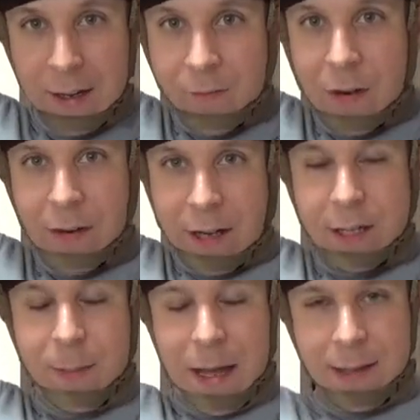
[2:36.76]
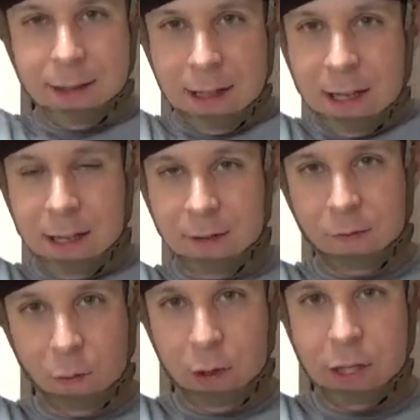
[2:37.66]
very nice pads. The
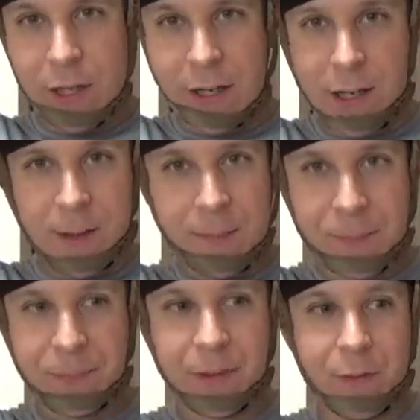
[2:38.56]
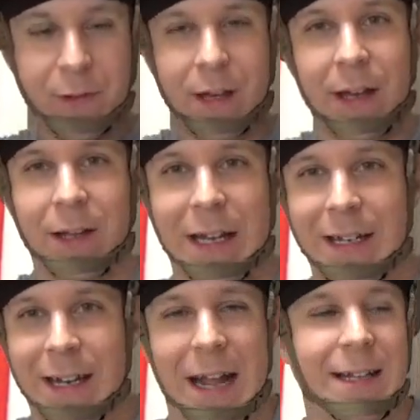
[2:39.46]
4G, what are they called?
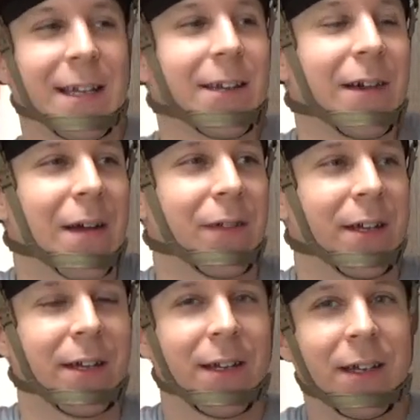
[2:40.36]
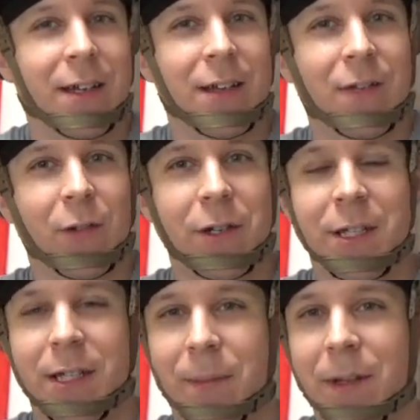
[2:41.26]
Not anti-gravity,
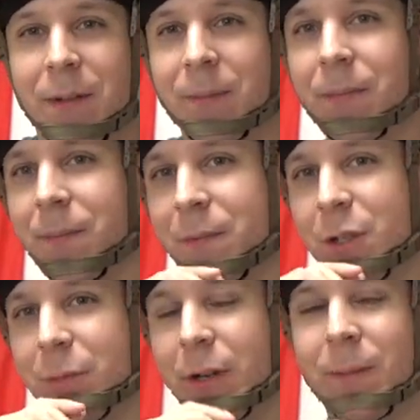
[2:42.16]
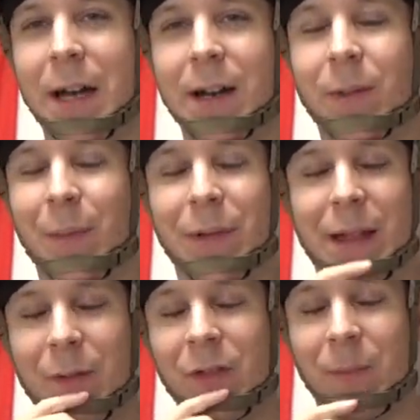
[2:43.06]
4G something super. I don't remember
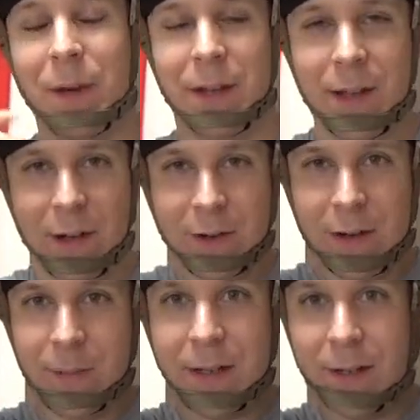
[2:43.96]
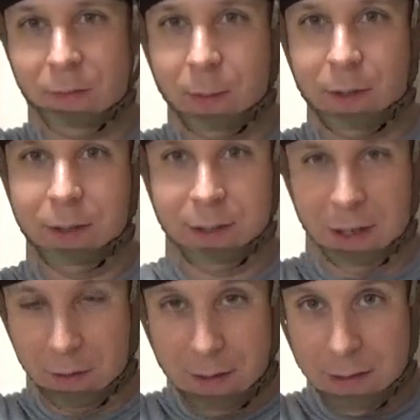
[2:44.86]
the name of them, but they're incredibly comfortable.
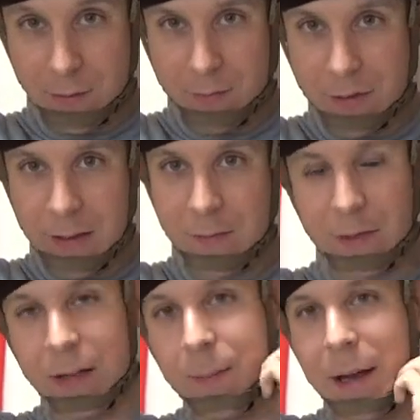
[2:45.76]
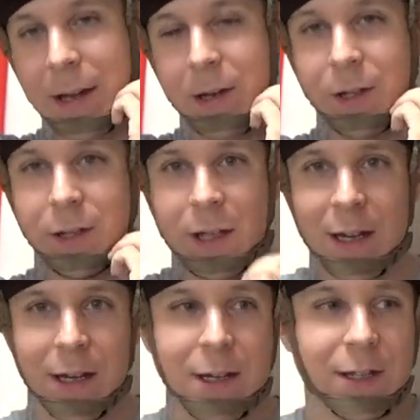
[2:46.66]
So that's what really, really matters.
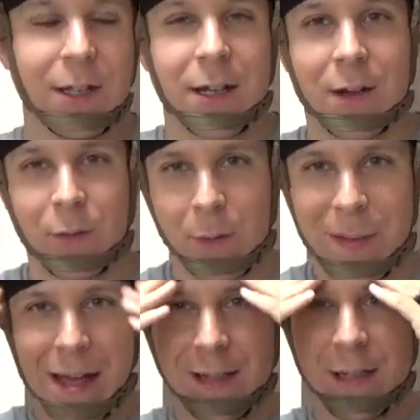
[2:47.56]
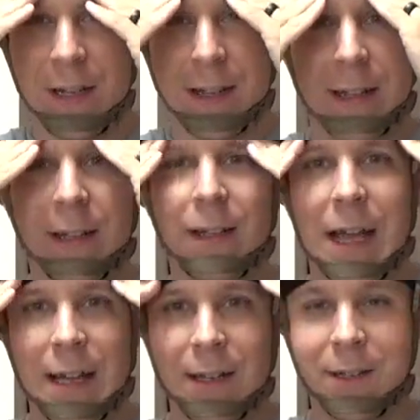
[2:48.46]
So you got comfortable pads, you got that little
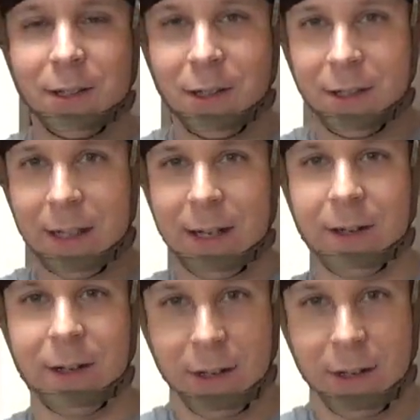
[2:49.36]
added skull liner, and